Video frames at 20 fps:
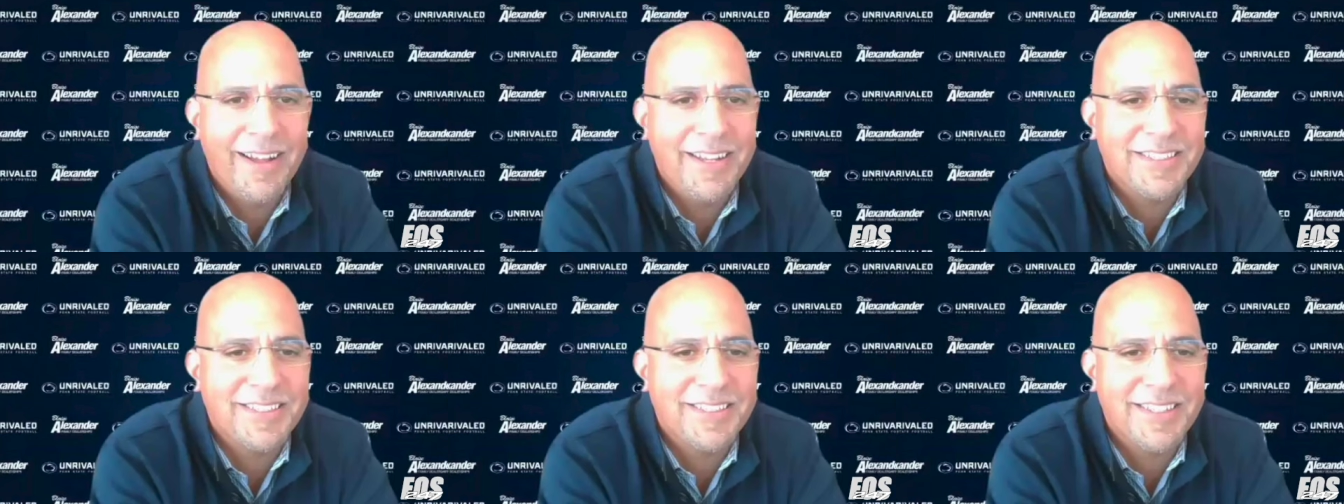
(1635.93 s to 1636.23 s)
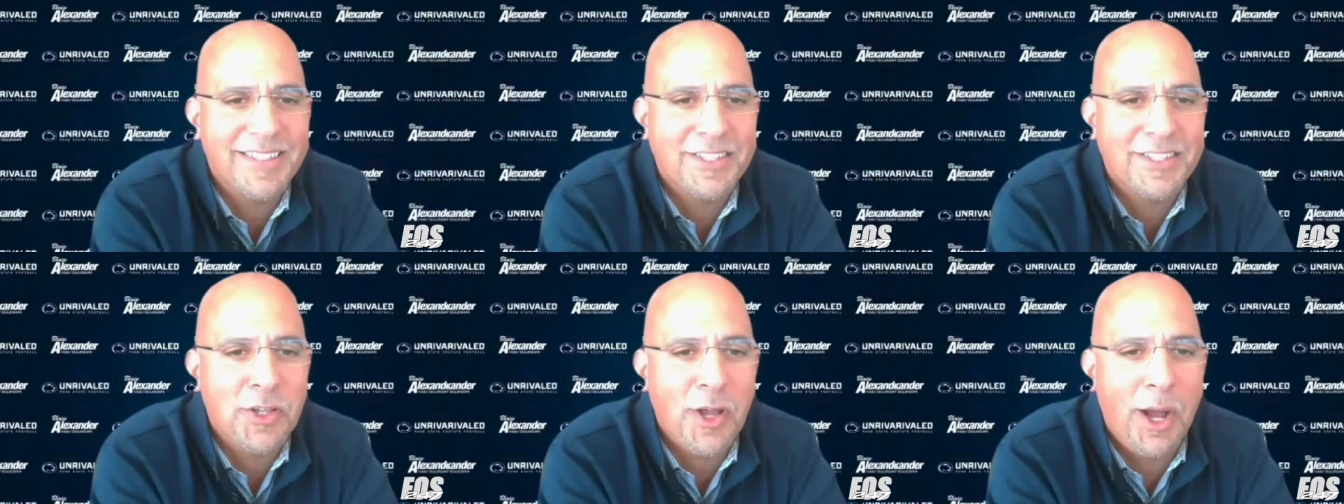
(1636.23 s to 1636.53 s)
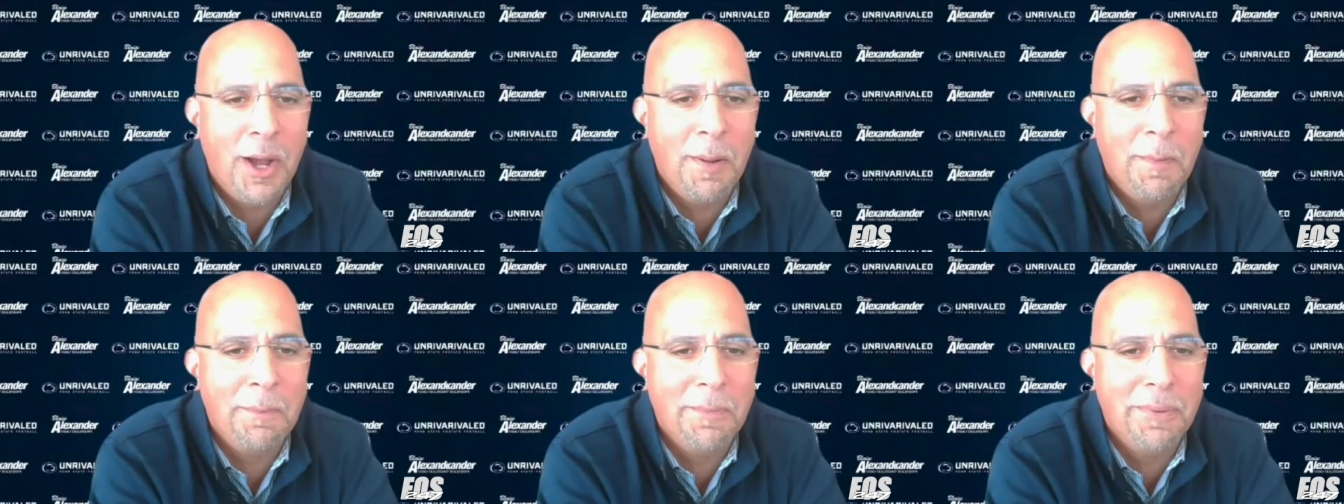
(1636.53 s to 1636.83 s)
it's
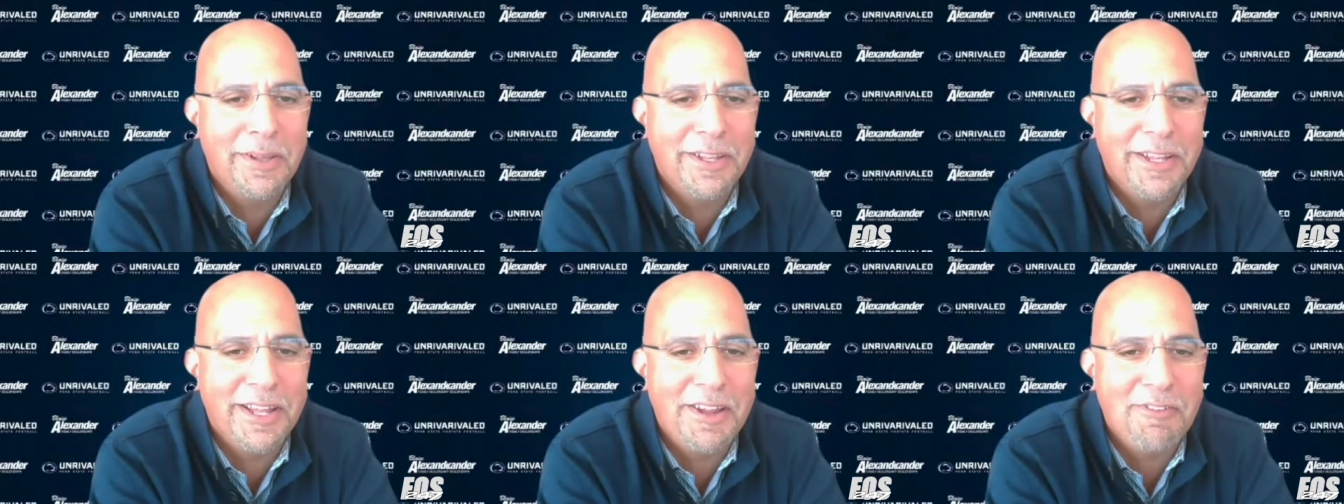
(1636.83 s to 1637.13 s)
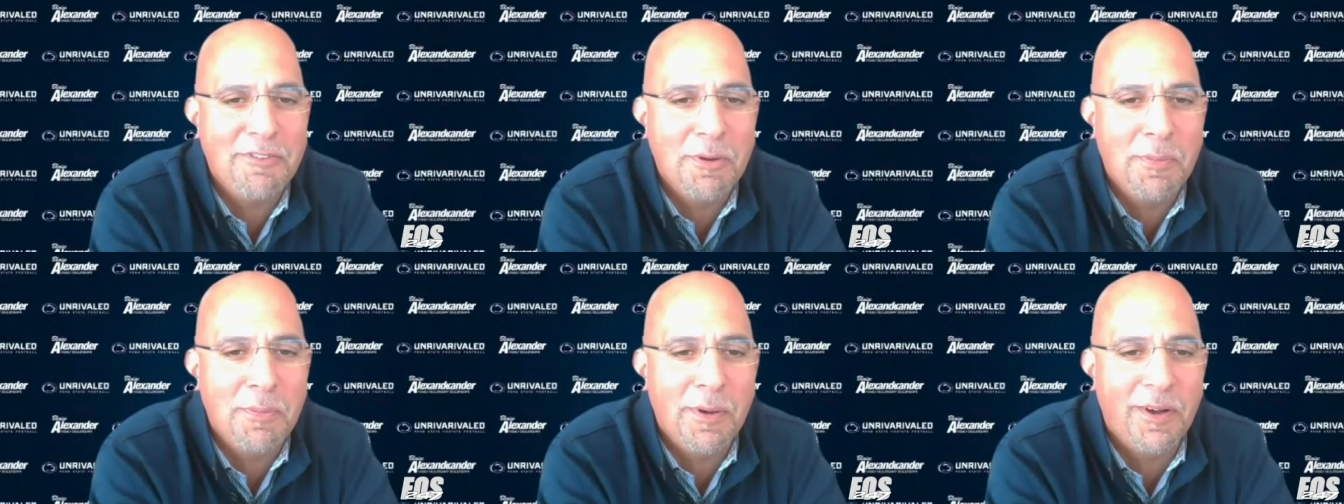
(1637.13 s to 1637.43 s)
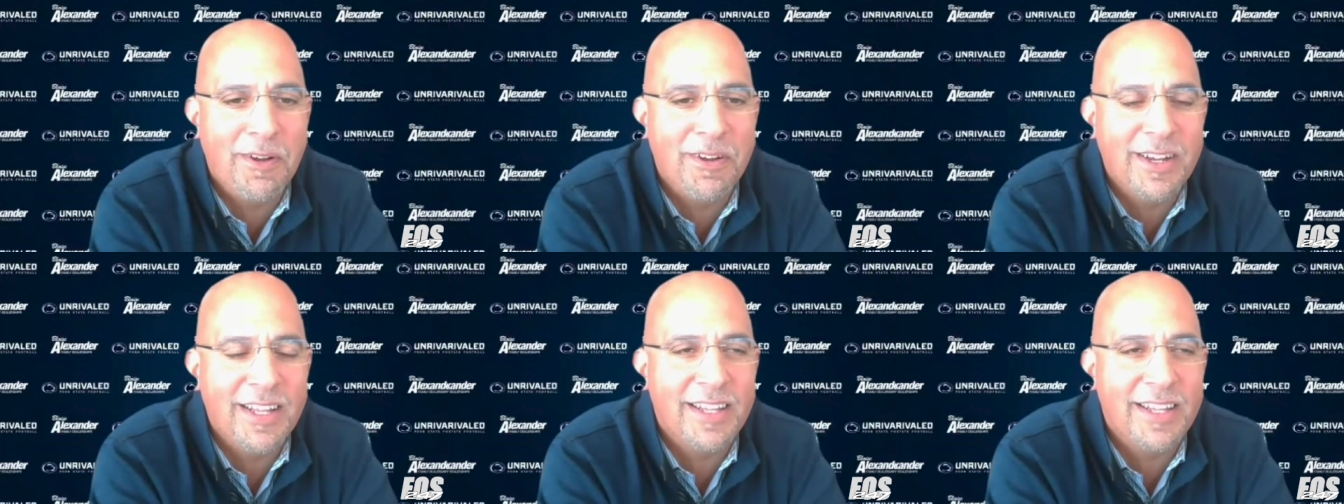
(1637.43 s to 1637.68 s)
unbelievable.